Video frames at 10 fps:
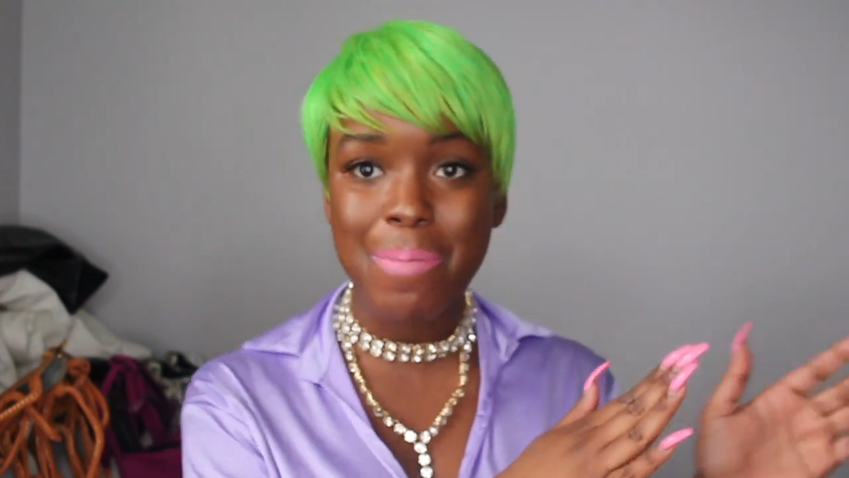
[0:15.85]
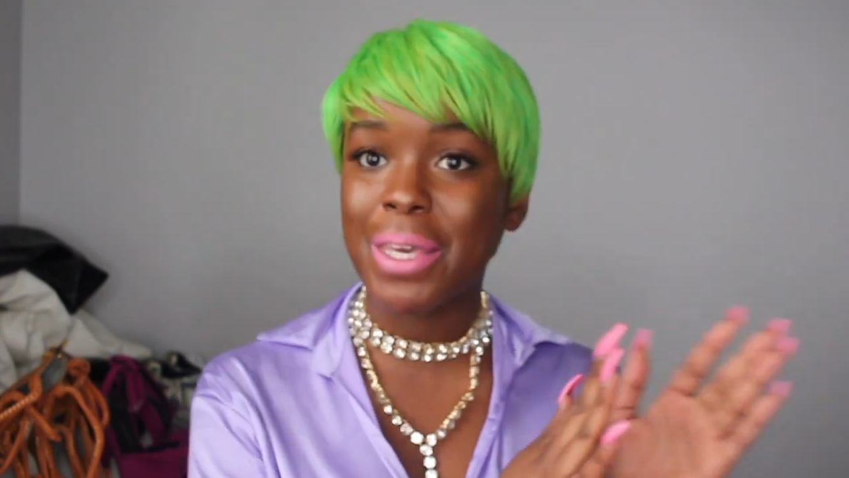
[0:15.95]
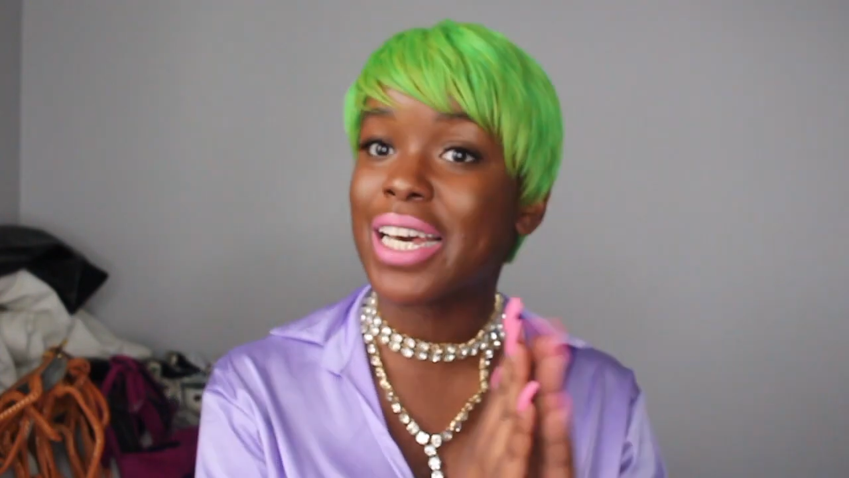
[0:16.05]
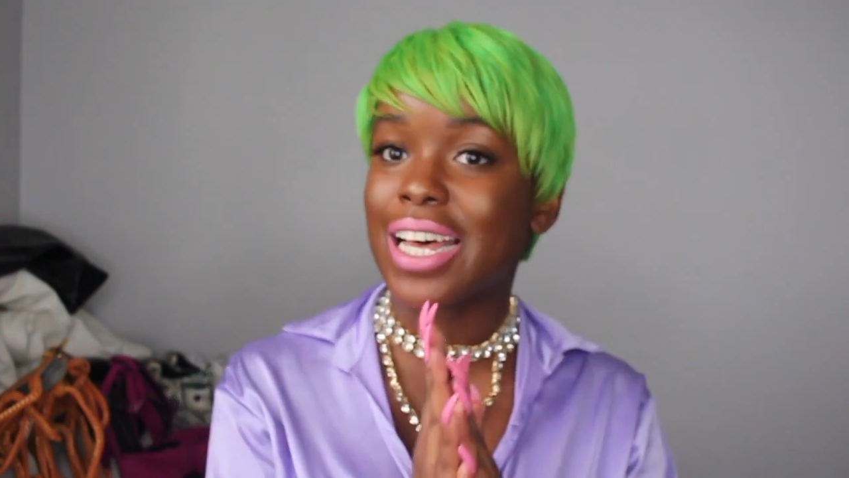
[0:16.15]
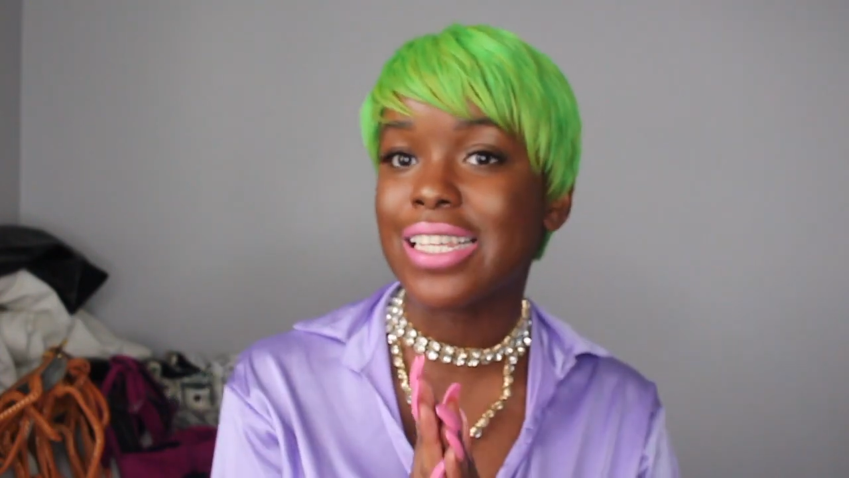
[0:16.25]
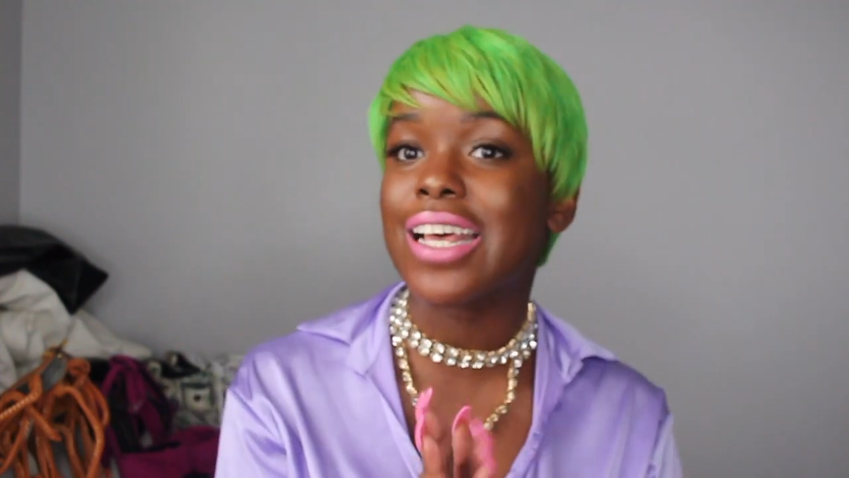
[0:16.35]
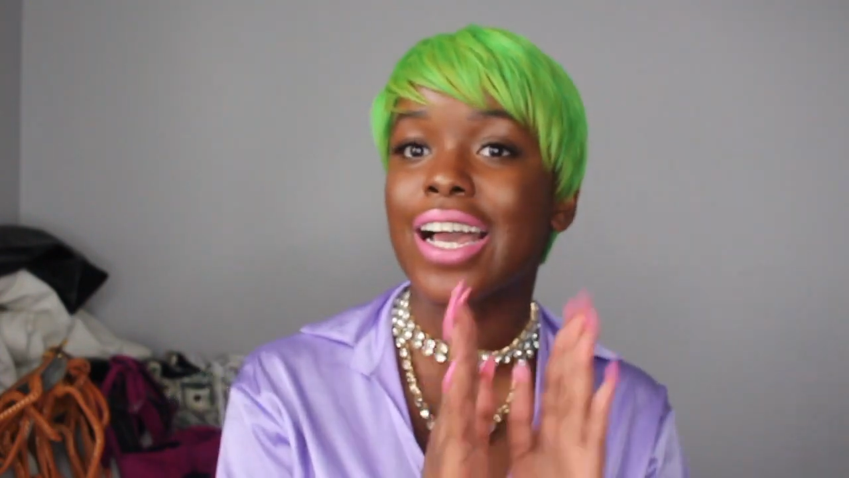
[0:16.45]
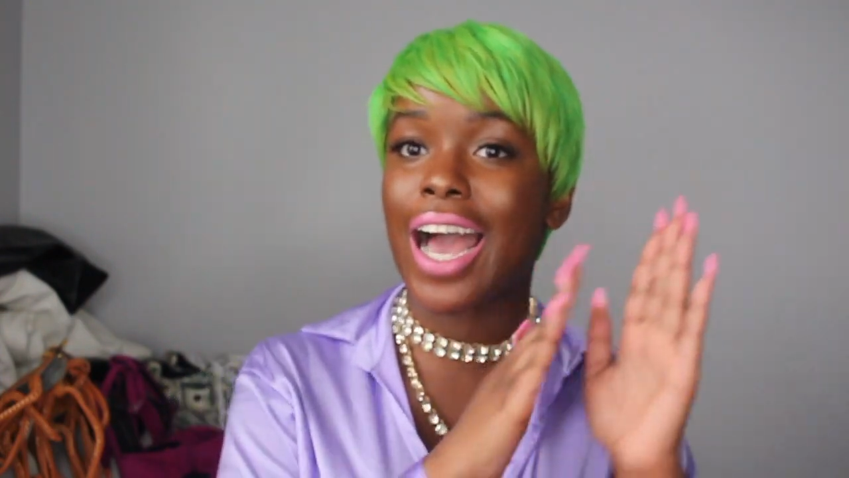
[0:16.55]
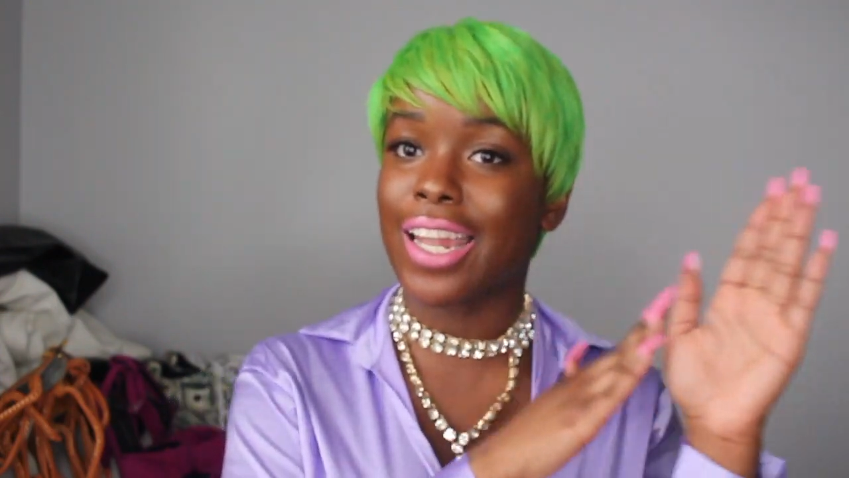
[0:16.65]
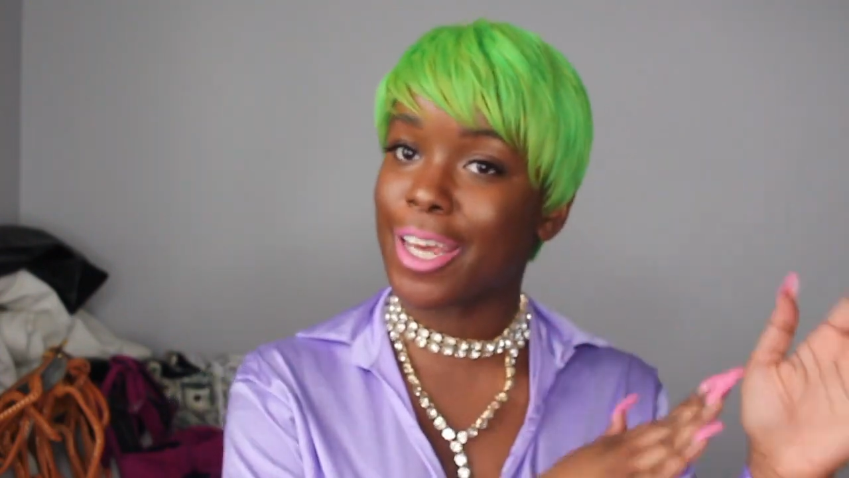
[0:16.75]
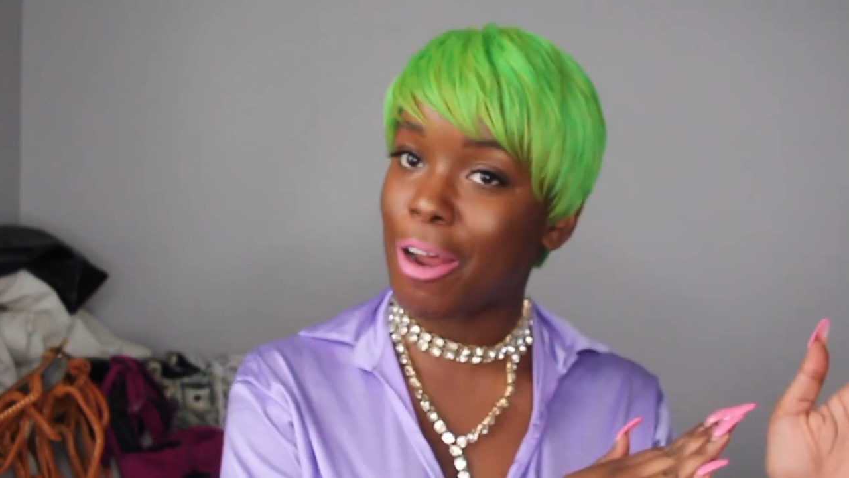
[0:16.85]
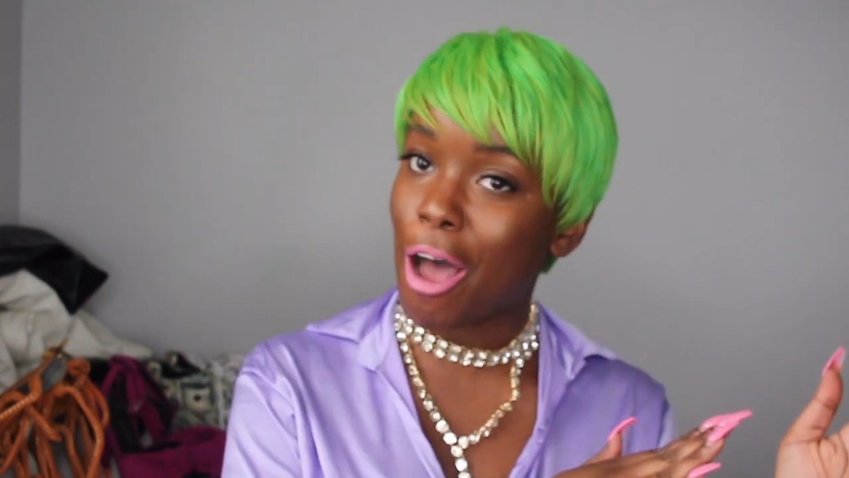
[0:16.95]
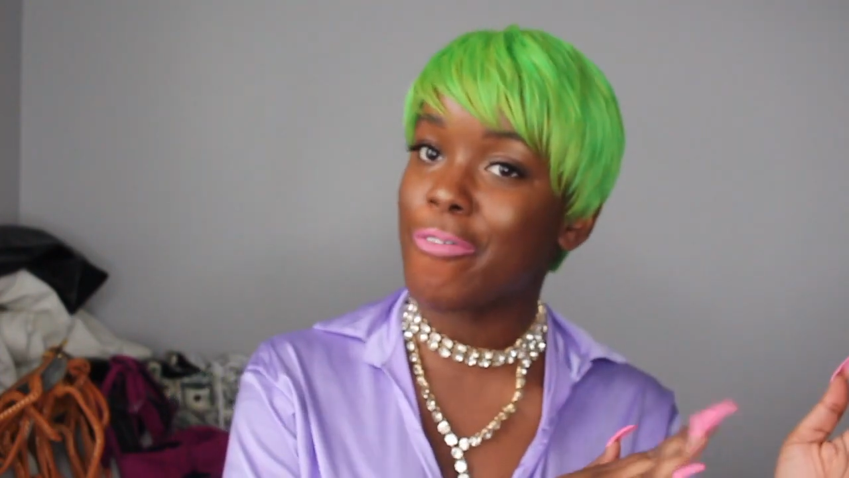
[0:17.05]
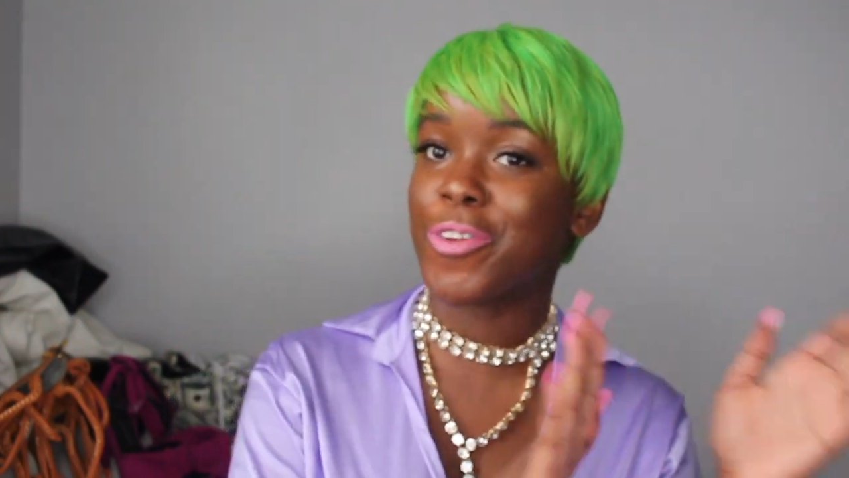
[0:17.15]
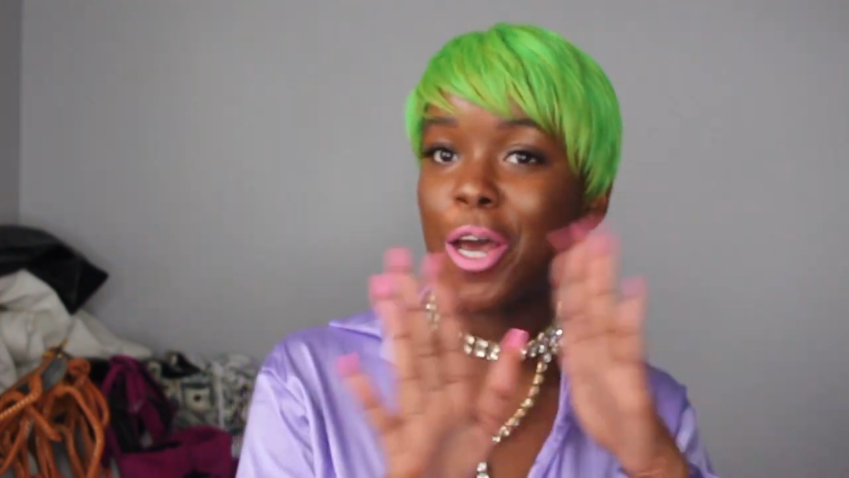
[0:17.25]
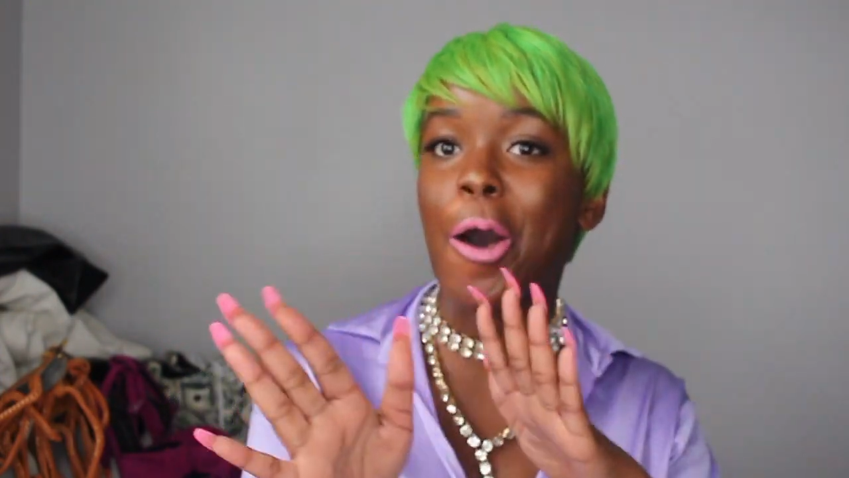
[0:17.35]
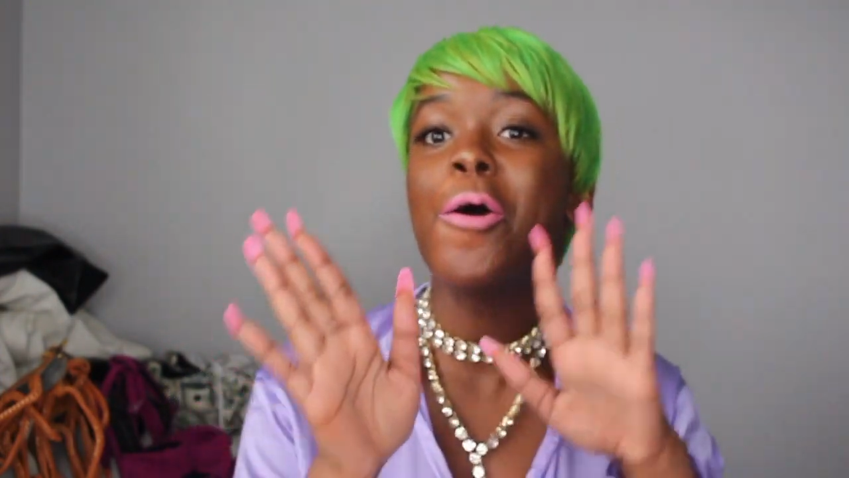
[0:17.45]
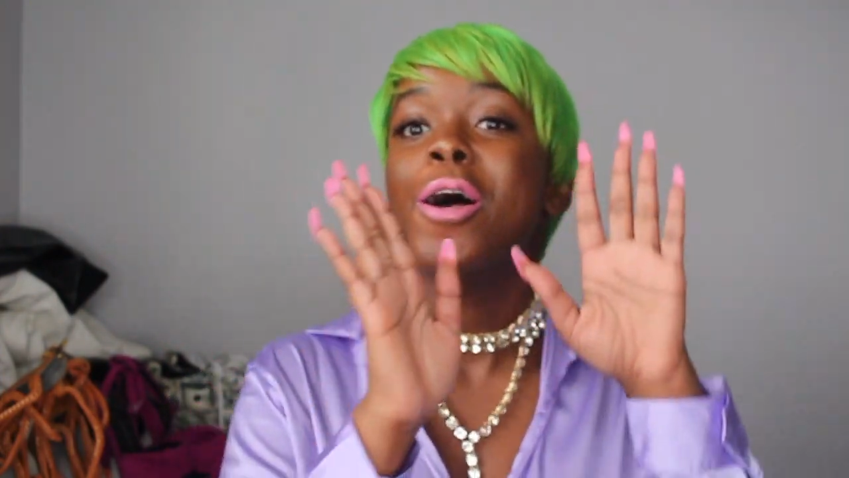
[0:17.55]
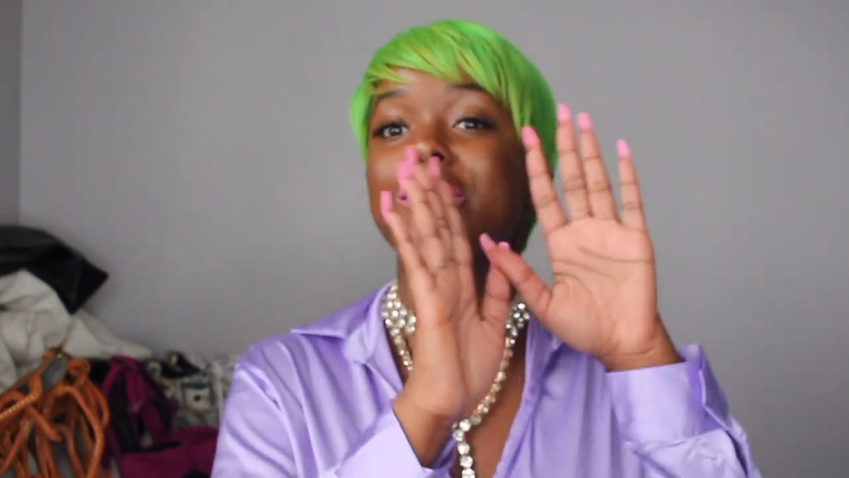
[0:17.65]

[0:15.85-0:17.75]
because I got laid off, you know,